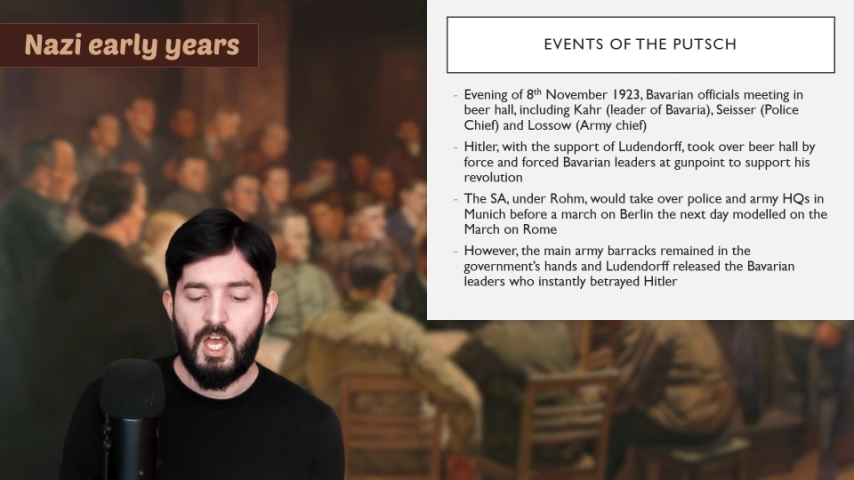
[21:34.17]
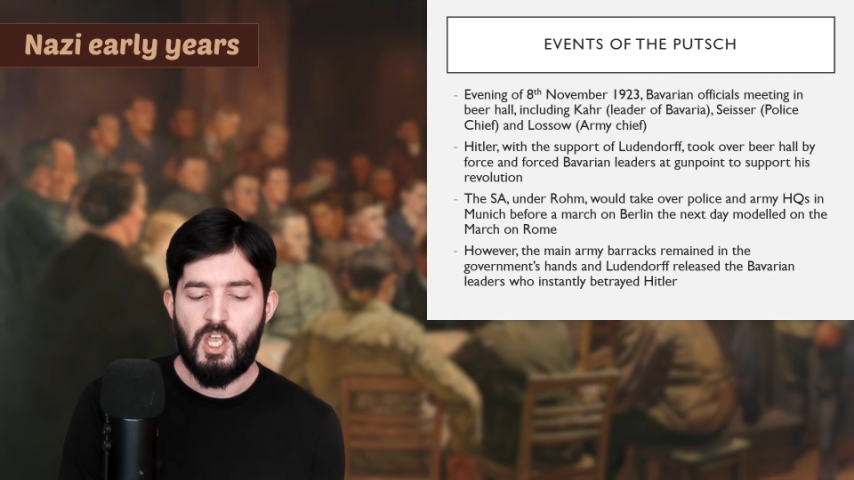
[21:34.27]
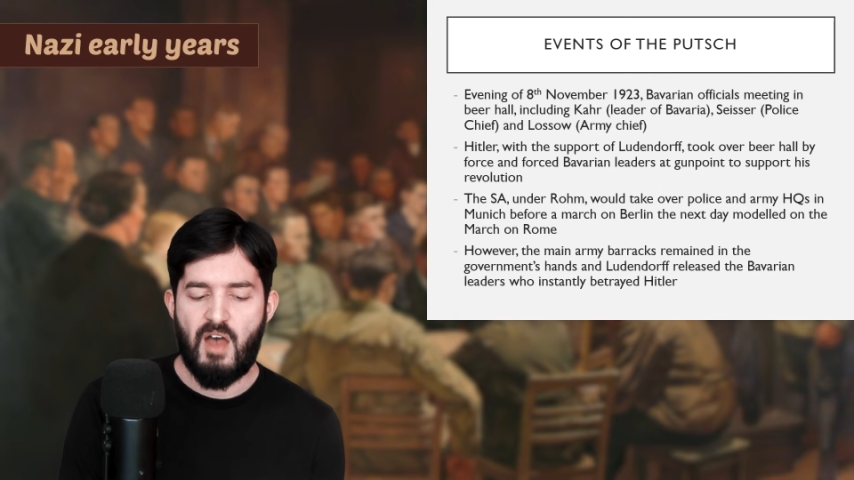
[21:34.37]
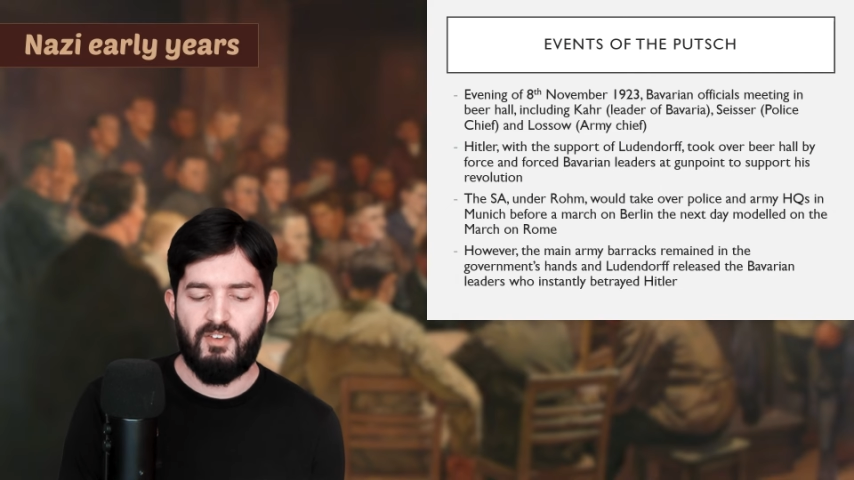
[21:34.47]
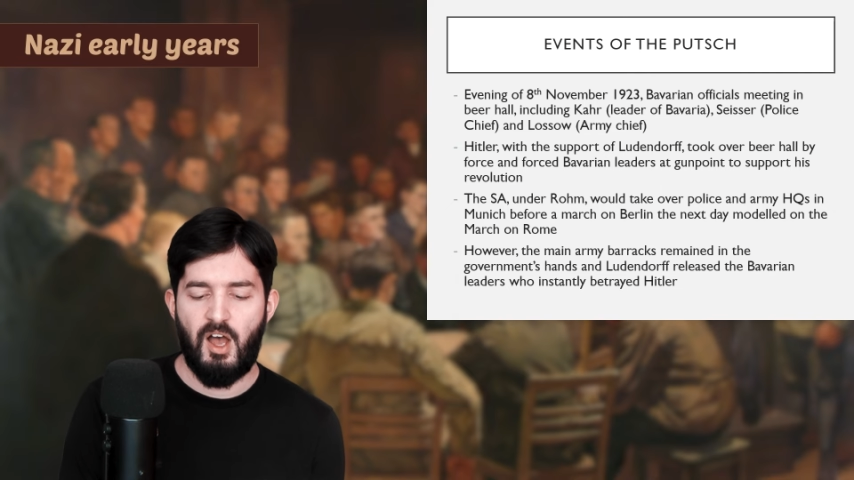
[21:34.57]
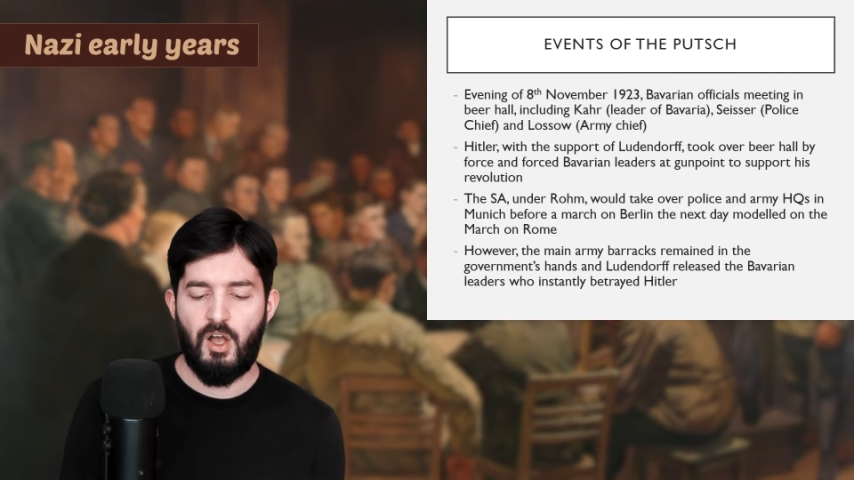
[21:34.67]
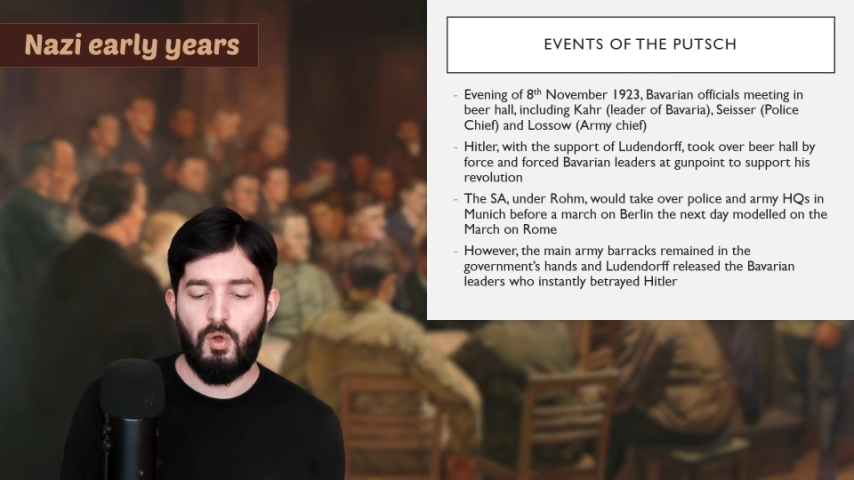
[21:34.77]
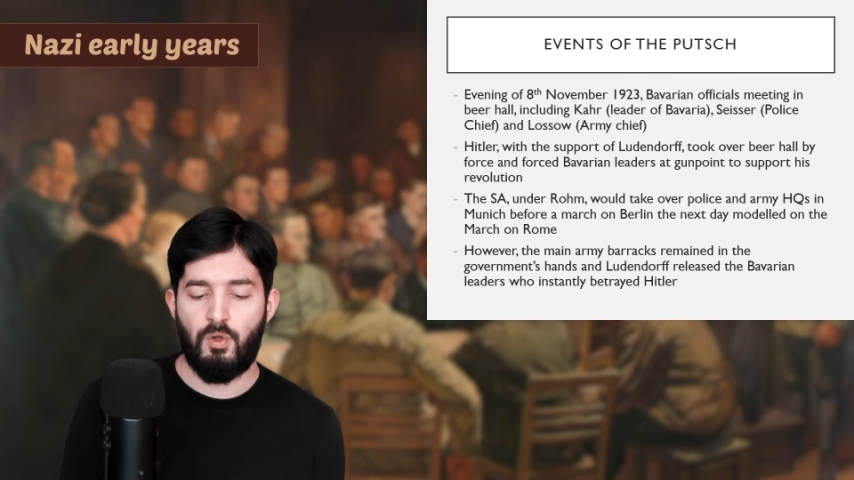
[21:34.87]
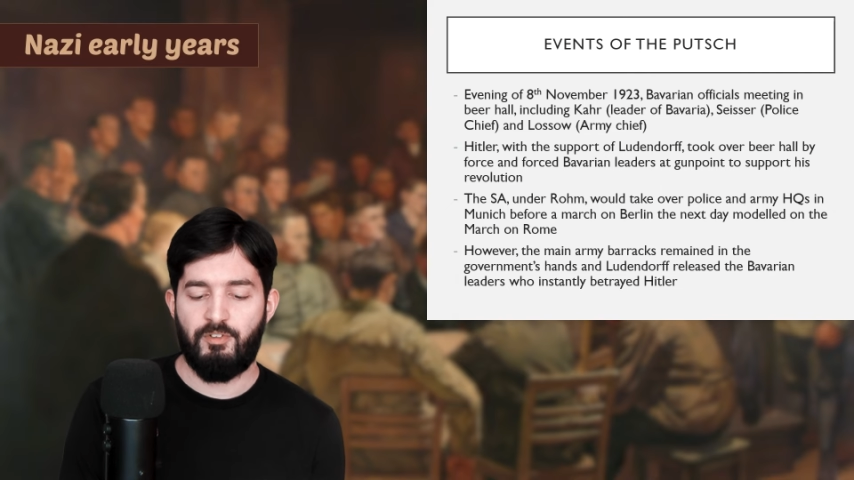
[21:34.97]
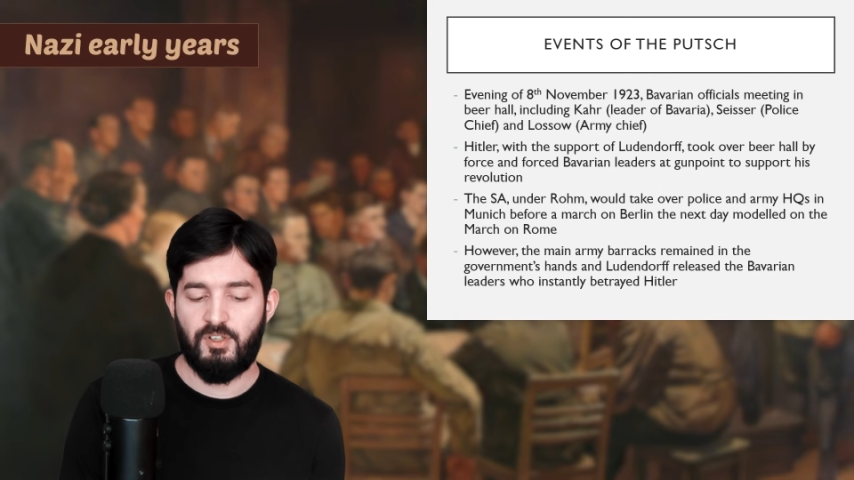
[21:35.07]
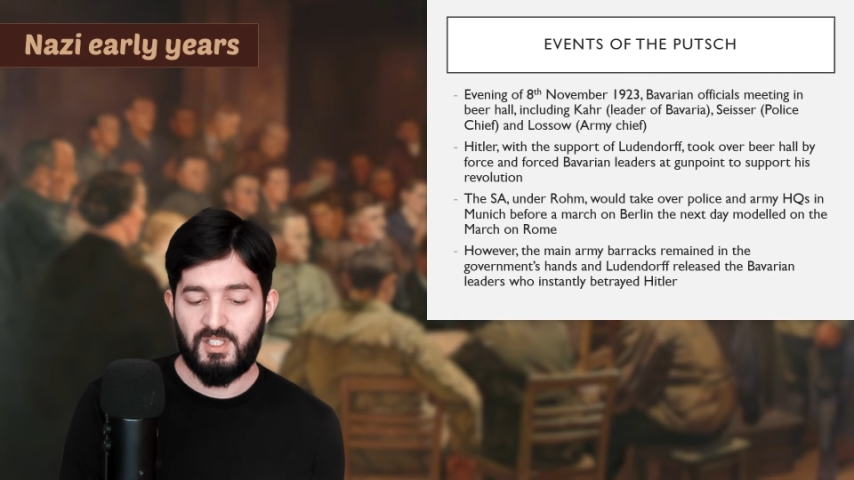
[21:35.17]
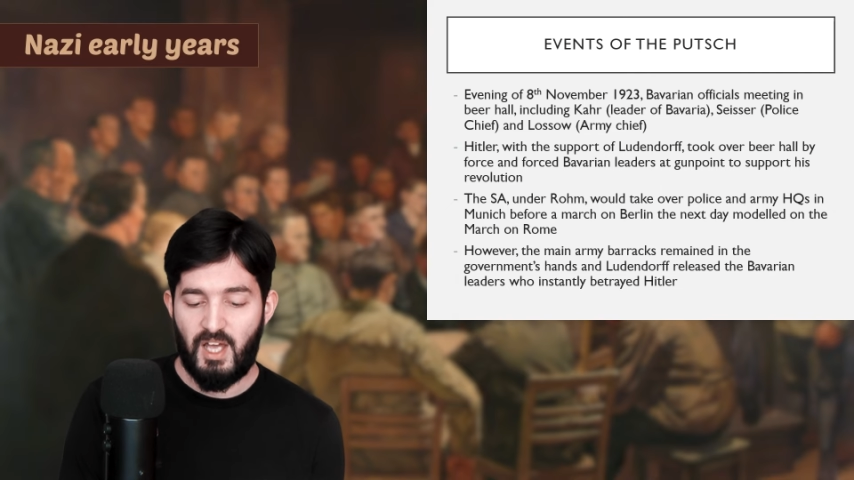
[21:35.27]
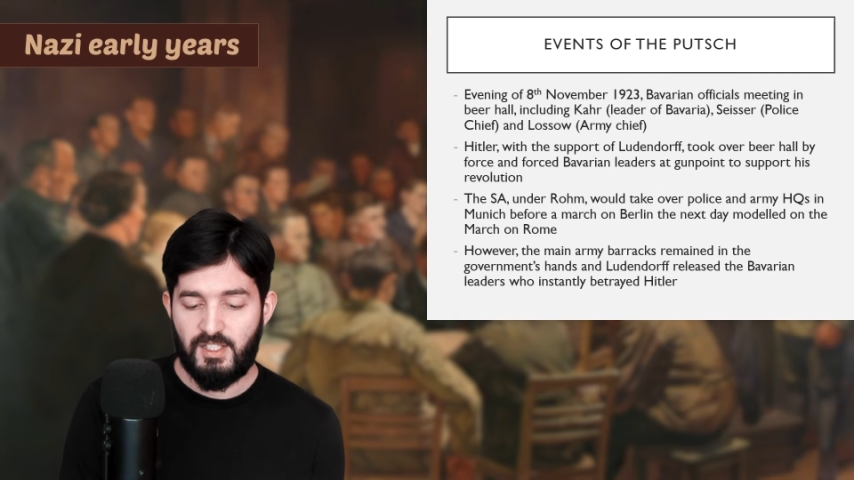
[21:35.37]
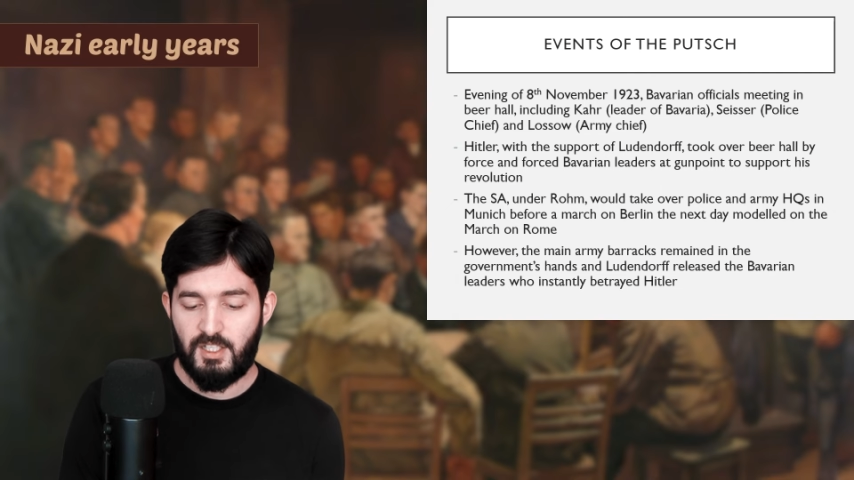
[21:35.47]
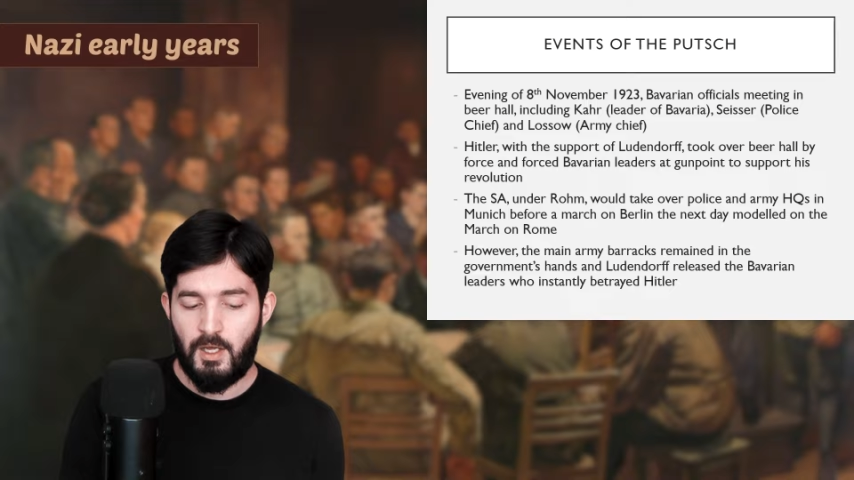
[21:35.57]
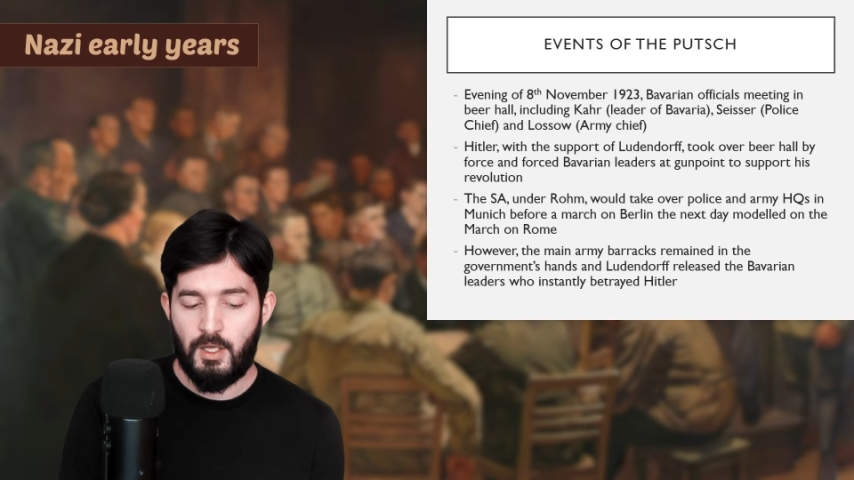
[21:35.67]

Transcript: You have a guy called von Caesar,